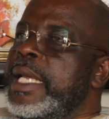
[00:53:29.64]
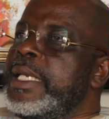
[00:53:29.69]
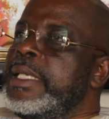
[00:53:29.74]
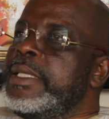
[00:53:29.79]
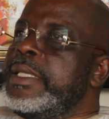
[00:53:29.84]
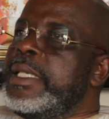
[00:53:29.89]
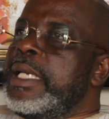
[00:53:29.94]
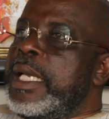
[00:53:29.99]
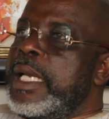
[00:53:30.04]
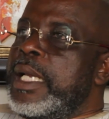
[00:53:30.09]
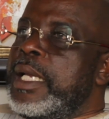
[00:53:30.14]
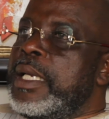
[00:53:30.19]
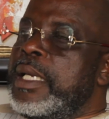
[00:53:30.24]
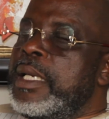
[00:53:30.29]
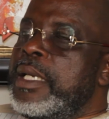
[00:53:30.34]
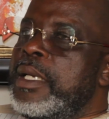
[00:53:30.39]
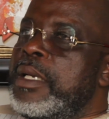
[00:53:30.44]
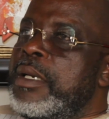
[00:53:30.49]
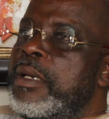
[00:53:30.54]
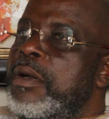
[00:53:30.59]
idea
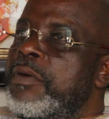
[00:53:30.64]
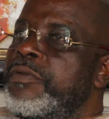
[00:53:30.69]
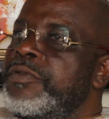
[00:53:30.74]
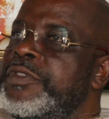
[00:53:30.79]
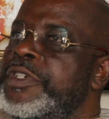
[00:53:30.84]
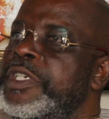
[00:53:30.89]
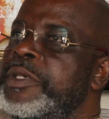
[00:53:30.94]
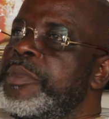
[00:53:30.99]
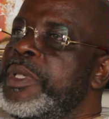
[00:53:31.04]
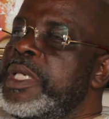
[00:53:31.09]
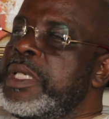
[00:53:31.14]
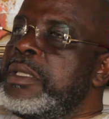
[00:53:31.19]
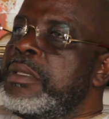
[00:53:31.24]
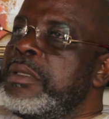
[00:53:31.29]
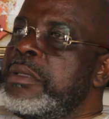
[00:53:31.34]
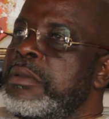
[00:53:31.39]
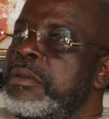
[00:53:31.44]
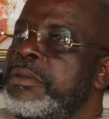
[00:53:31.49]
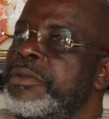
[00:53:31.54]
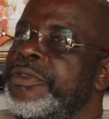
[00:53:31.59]
of
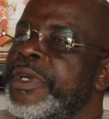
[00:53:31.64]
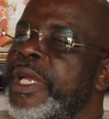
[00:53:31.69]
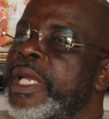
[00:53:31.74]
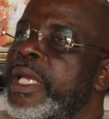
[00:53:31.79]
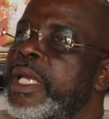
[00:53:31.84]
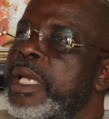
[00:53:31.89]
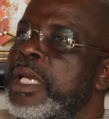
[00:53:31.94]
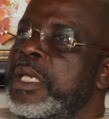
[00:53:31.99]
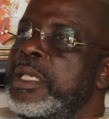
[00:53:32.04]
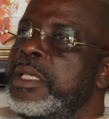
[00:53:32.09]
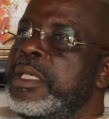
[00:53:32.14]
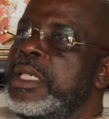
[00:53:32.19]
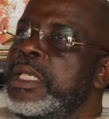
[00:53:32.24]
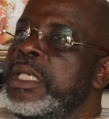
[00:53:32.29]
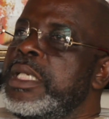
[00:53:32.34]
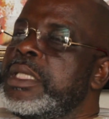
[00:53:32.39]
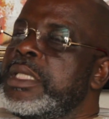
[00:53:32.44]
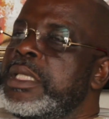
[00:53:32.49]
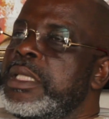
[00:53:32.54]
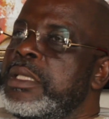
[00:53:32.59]
dreaming, drinking,
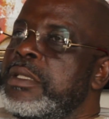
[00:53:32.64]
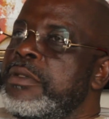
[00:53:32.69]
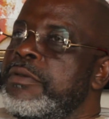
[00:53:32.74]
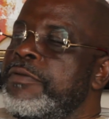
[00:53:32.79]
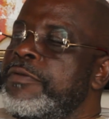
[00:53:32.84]
eating